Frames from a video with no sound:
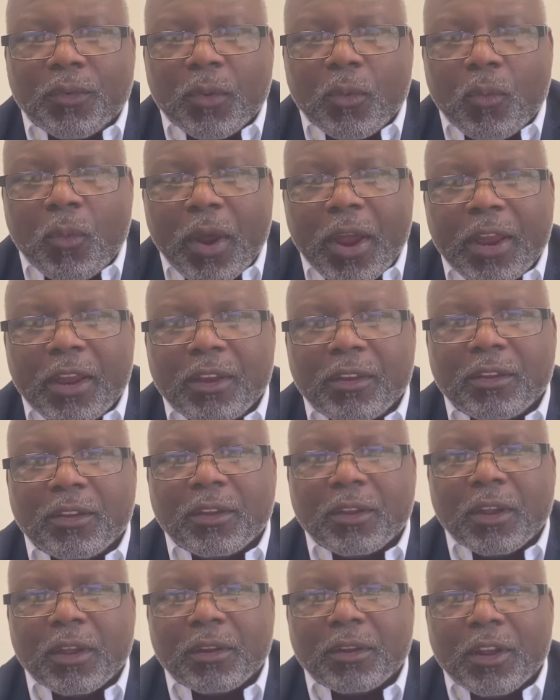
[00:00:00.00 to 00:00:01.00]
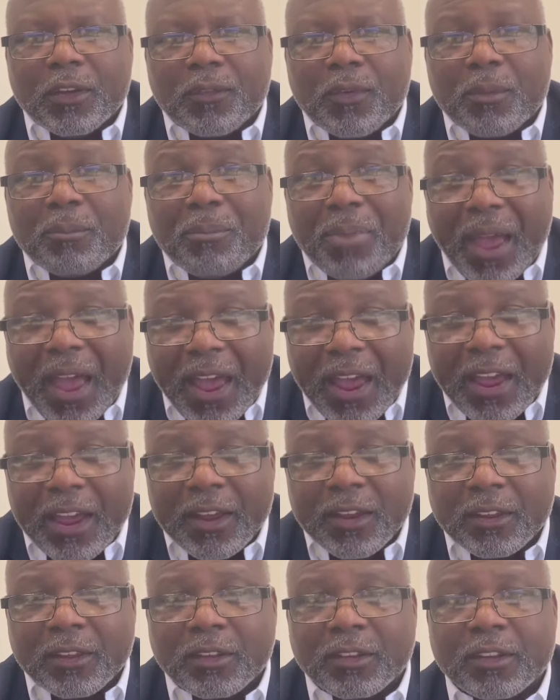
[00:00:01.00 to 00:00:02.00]
ways, different
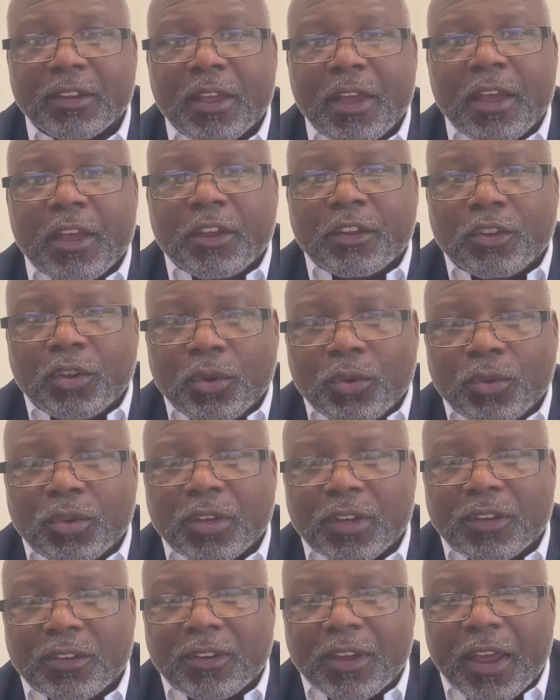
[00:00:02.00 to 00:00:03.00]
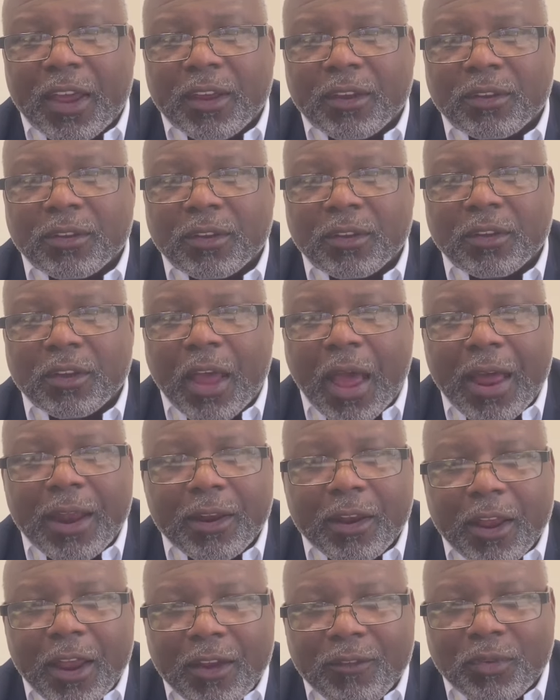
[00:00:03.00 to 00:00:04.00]
paths to success.
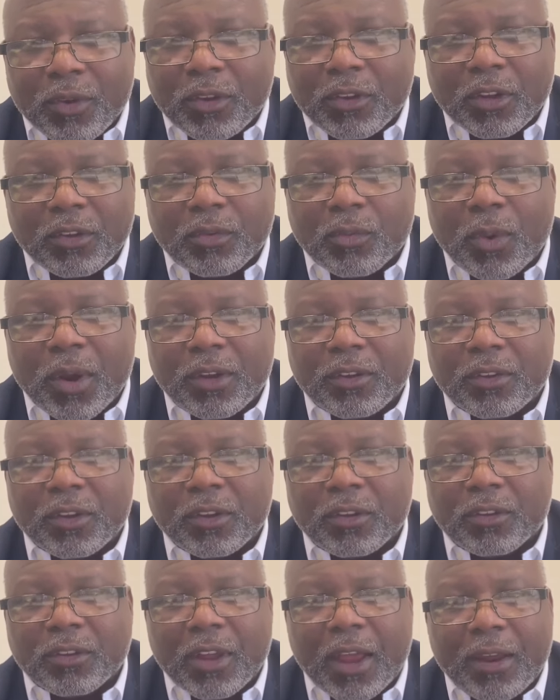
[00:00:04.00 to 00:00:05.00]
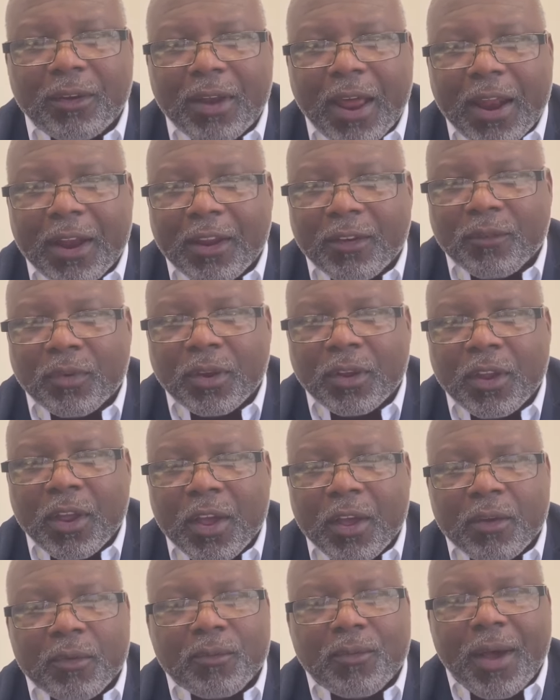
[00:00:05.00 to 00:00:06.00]
Not every situation is the same. Not every
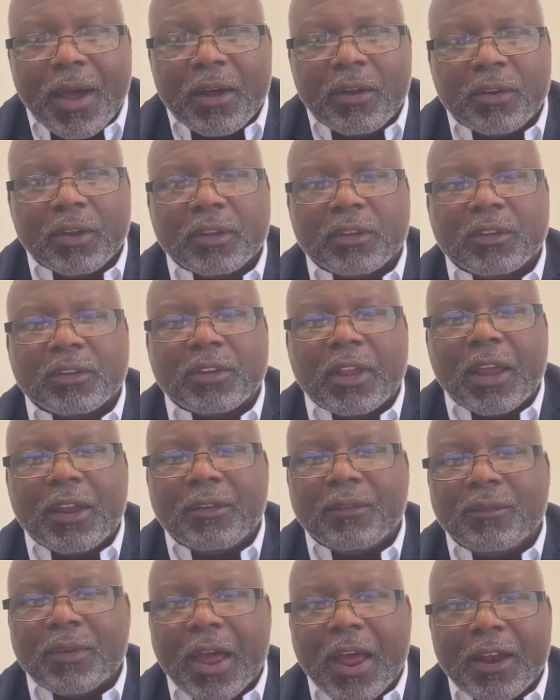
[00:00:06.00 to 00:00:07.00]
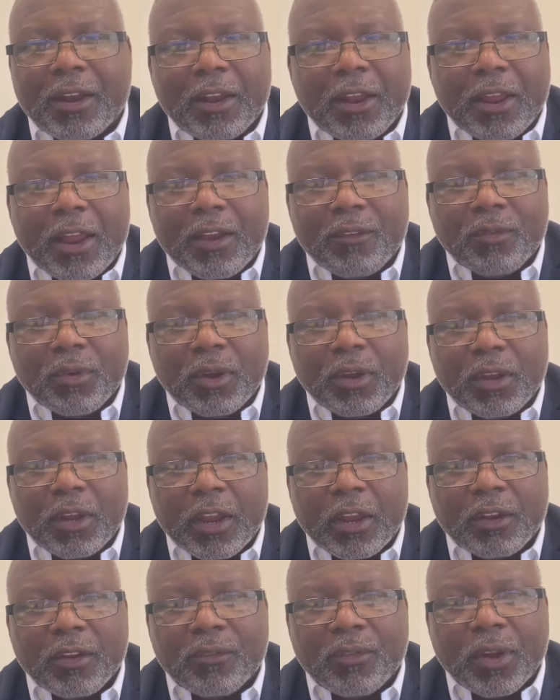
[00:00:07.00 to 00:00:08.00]
file is the same. Not every
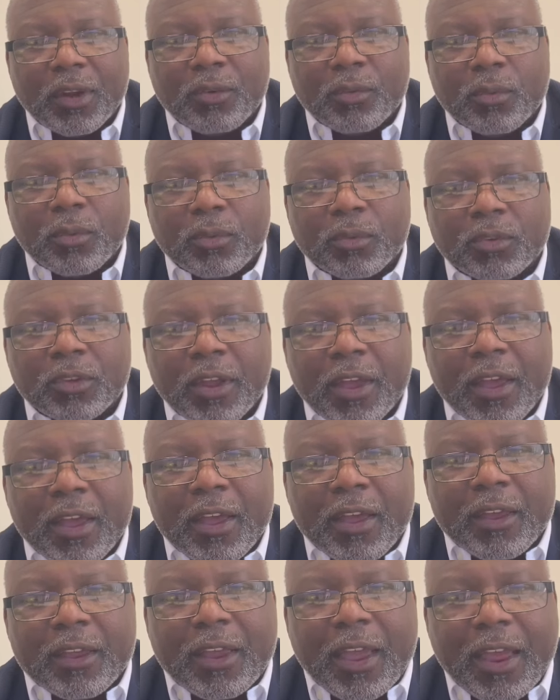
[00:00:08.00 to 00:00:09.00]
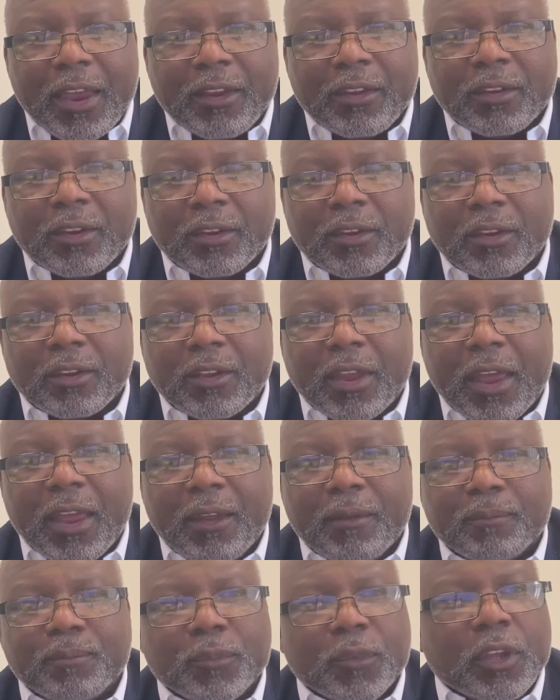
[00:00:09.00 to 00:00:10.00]
individual's case is the
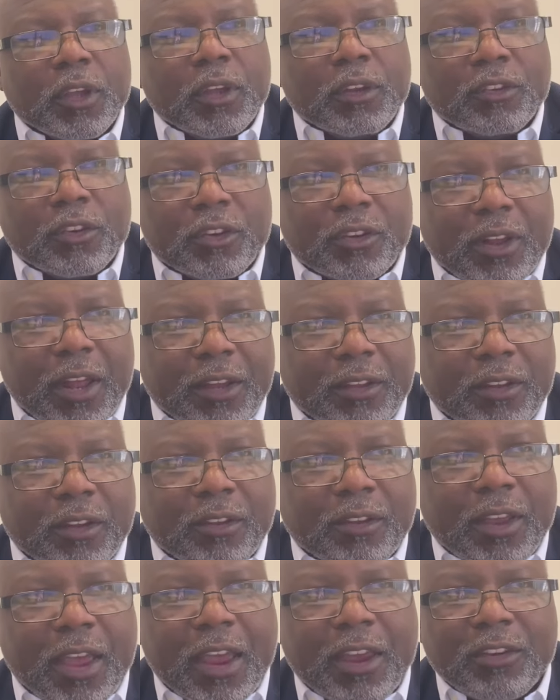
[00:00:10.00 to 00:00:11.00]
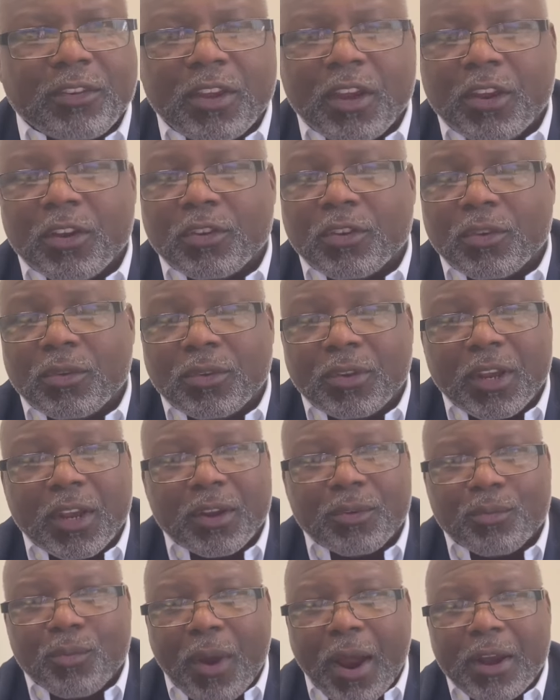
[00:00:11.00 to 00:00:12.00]
same. Just like this case here, you
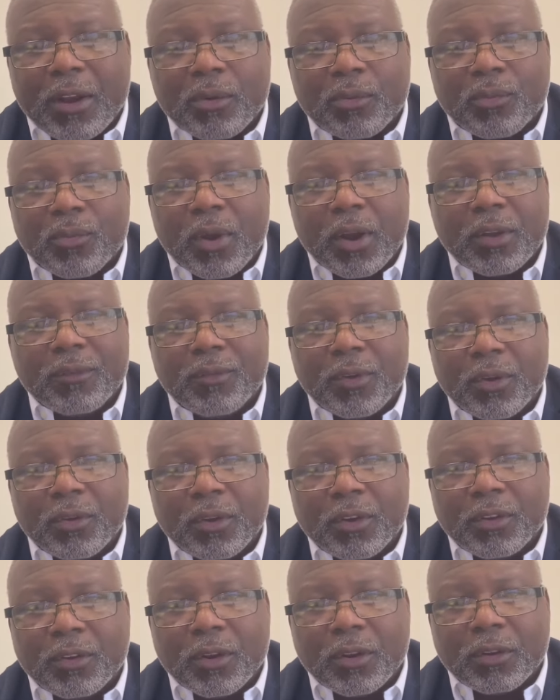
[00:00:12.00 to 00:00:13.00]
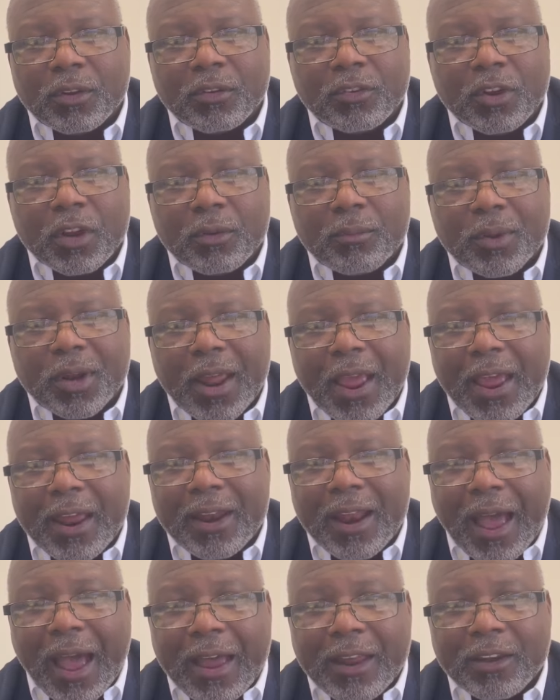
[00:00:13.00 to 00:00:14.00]
see it right in front of you. The gentleman
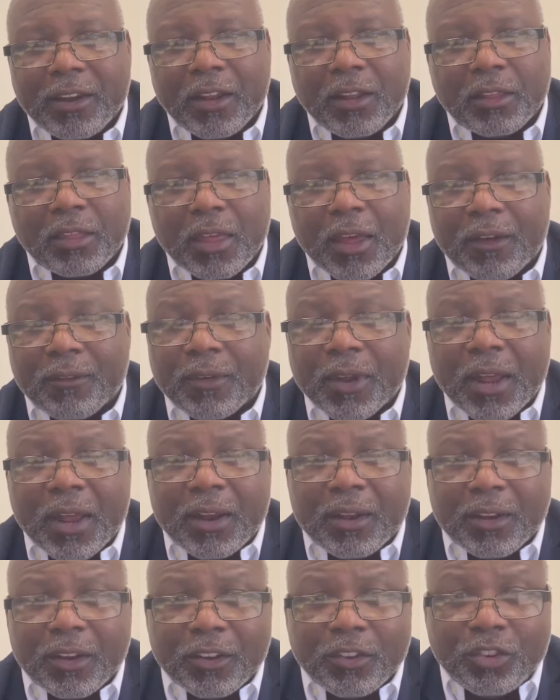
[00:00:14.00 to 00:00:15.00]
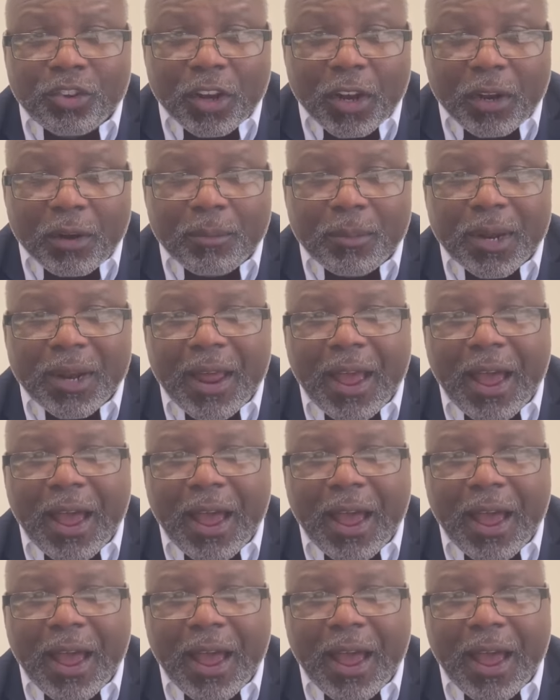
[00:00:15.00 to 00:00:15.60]
had ID theft, legitimate